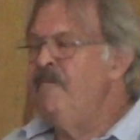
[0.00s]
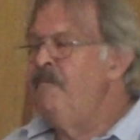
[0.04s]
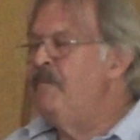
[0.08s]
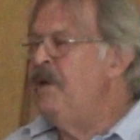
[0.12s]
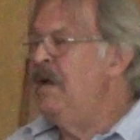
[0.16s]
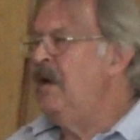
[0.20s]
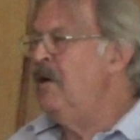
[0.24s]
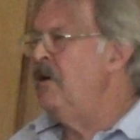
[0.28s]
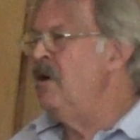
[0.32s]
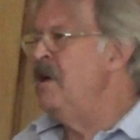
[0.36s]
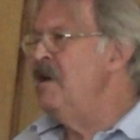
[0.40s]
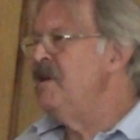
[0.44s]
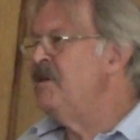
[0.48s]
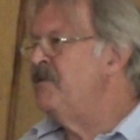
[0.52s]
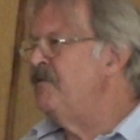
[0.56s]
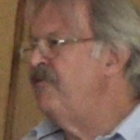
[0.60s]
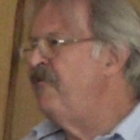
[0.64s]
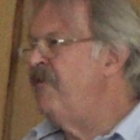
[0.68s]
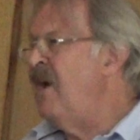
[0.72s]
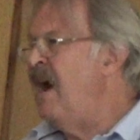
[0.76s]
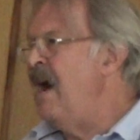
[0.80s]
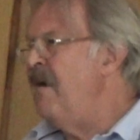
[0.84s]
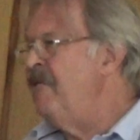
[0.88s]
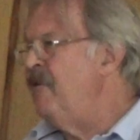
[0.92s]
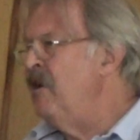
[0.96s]
periods
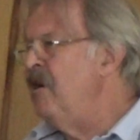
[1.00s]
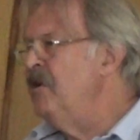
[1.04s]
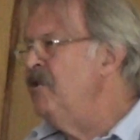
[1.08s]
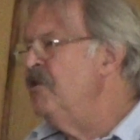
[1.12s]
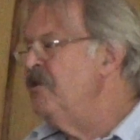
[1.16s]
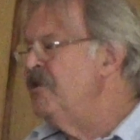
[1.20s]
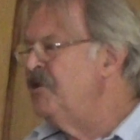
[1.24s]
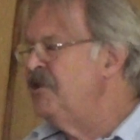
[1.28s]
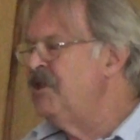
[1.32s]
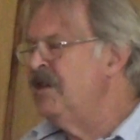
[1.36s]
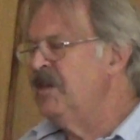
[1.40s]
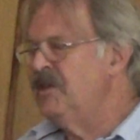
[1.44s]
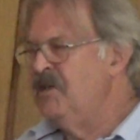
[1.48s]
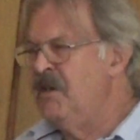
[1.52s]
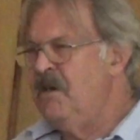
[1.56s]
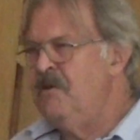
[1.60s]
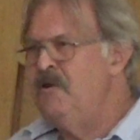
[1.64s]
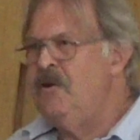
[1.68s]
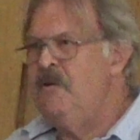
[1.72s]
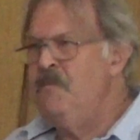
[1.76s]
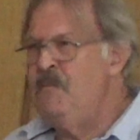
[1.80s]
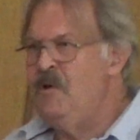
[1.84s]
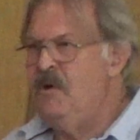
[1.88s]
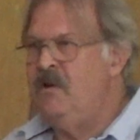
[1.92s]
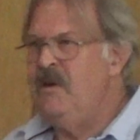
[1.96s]
500,
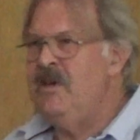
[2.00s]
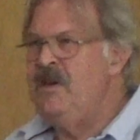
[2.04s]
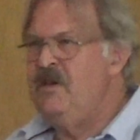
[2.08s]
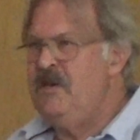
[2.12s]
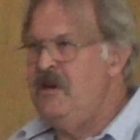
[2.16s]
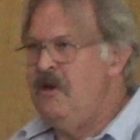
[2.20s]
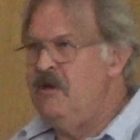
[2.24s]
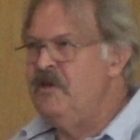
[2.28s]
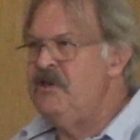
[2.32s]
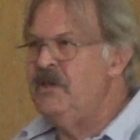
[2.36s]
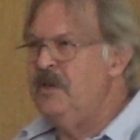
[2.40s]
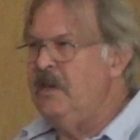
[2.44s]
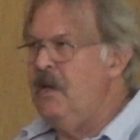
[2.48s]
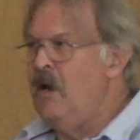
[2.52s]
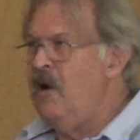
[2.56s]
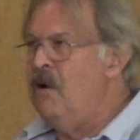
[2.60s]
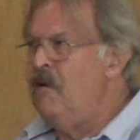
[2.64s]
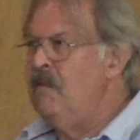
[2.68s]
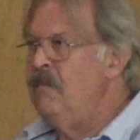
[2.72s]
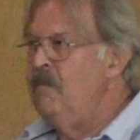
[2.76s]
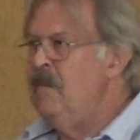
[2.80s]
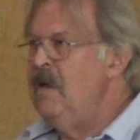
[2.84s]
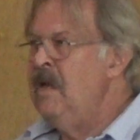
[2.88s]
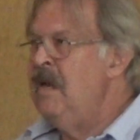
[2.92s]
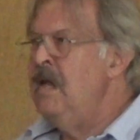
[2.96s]
600 million years ago.
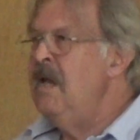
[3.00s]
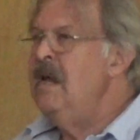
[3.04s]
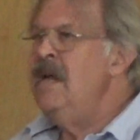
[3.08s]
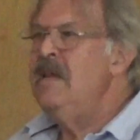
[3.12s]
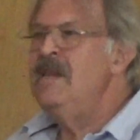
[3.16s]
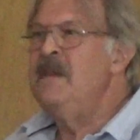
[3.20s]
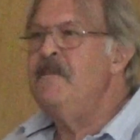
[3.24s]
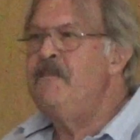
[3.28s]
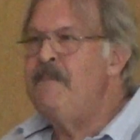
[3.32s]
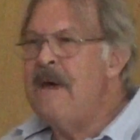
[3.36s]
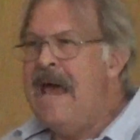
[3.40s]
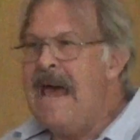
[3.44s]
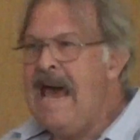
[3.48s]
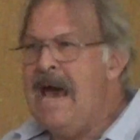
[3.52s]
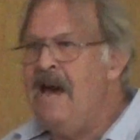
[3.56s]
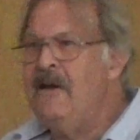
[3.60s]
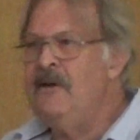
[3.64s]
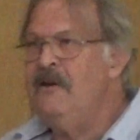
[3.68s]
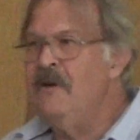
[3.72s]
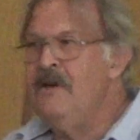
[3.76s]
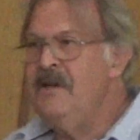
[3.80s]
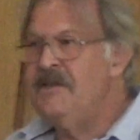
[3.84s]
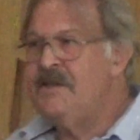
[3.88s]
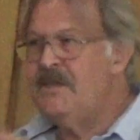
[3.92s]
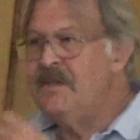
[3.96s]
And the
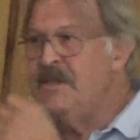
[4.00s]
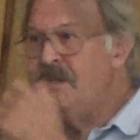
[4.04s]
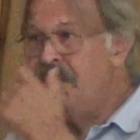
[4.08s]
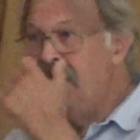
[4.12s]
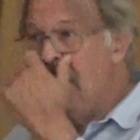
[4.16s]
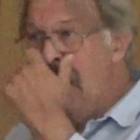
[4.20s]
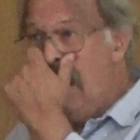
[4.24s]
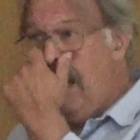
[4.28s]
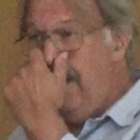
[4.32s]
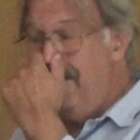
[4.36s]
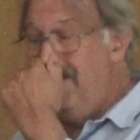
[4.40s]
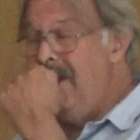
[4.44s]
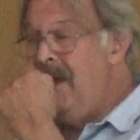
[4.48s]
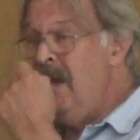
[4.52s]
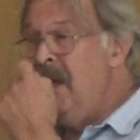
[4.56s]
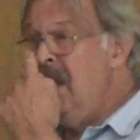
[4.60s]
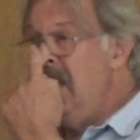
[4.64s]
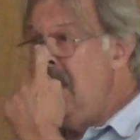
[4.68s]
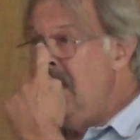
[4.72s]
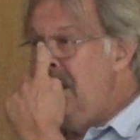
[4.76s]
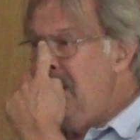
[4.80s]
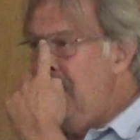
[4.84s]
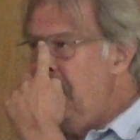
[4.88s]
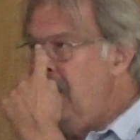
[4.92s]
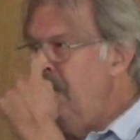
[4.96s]
pattern is the same.
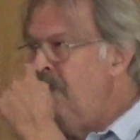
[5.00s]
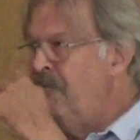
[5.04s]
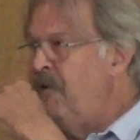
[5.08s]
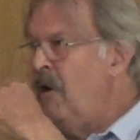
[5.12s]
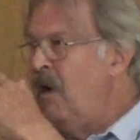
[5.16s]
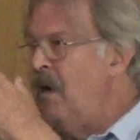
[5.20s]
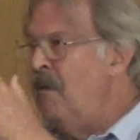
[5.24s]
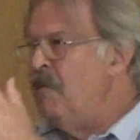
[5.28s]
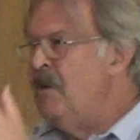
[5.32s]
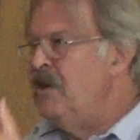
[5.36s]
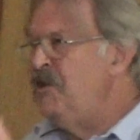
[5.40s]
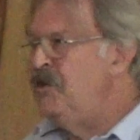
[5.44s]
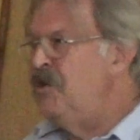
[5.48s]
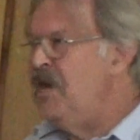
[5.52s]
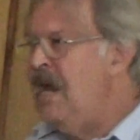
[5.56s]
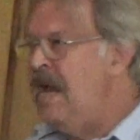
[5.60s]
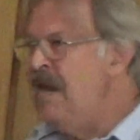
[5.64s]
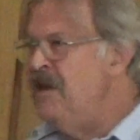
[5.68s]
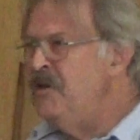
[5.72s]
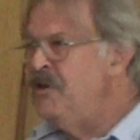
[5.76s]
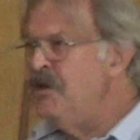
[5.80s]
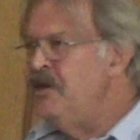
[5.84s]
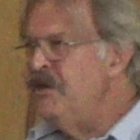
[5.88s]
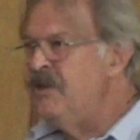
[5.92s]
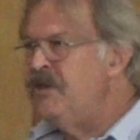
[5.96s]
The environment
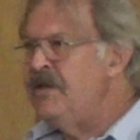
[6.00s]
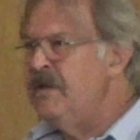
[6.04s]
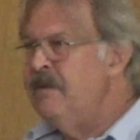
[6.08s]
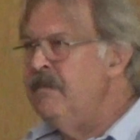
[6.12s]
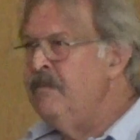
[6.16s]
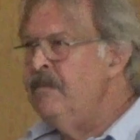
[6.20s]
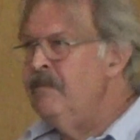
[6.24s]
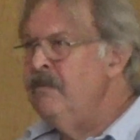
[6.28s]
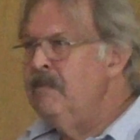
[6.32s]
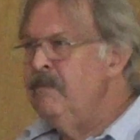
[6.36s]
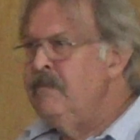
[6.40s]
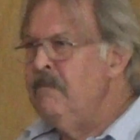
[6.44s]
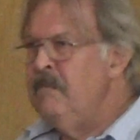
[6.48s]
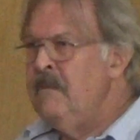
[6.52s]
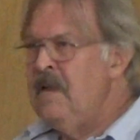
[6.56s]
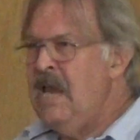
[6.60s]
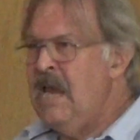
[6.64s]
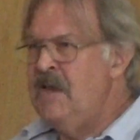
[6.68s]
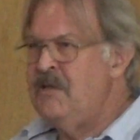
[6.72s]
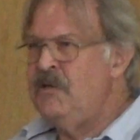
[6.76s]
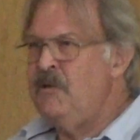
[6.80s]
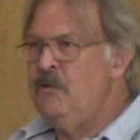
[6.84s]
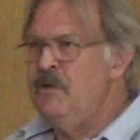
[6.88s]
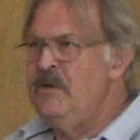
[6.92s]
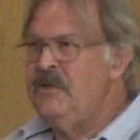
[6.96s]
changes
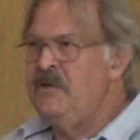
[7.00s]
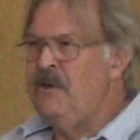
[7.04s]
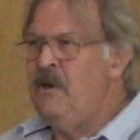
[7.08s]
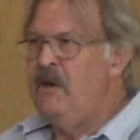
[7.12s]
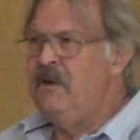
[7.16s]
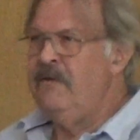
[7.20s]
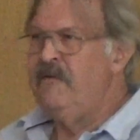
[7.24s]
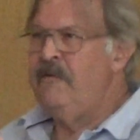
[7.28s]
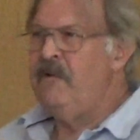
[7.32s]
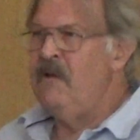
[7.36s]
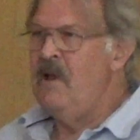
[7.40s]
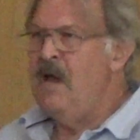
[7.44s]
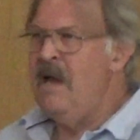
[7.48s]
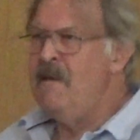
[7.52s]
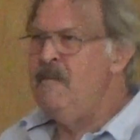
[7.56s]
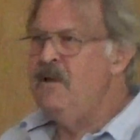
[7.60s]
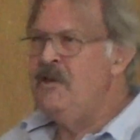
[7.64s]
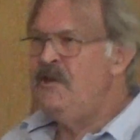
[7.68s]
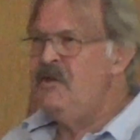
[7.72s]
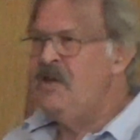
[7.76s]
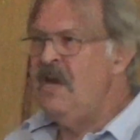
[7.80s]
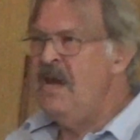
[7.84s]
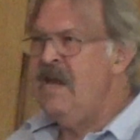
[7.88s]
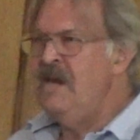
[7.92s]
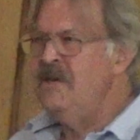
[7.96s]
as a result of climate
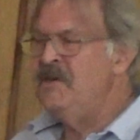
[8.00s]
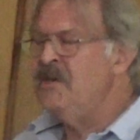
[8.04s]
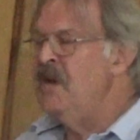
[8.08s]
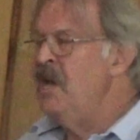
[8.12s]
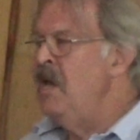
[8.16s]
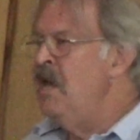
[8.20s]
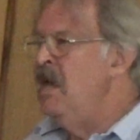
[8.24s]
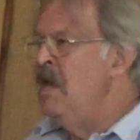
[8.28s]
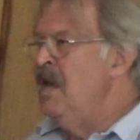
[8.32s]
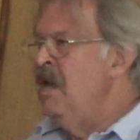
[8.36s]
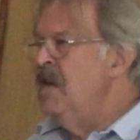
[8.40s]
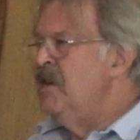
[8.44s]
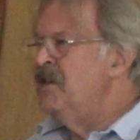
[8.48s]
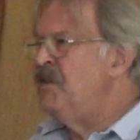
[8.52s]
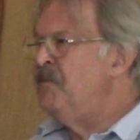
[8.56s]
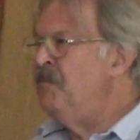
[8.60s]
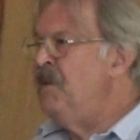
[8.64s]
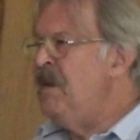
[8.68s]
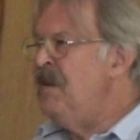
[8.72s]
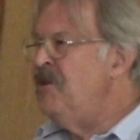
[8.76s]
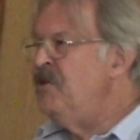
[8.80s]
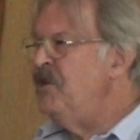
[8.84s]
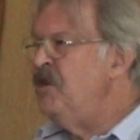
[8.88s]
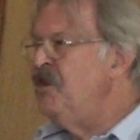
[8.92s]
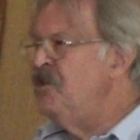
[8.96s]
change.
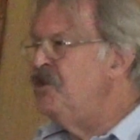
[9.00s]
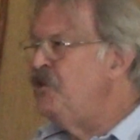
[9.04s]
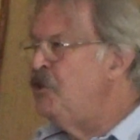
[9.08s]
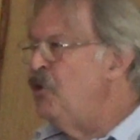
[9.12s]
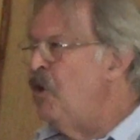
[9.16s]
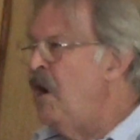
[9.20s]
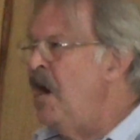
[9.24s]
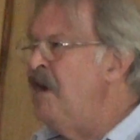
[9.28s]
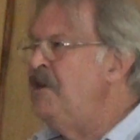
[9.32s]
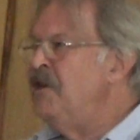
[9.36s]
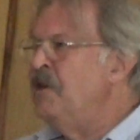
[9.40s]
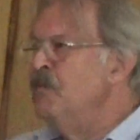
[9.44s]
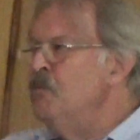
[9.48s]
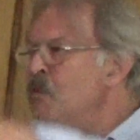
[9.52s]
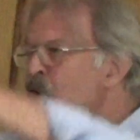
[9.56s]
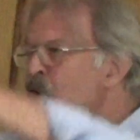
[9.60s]
Species try to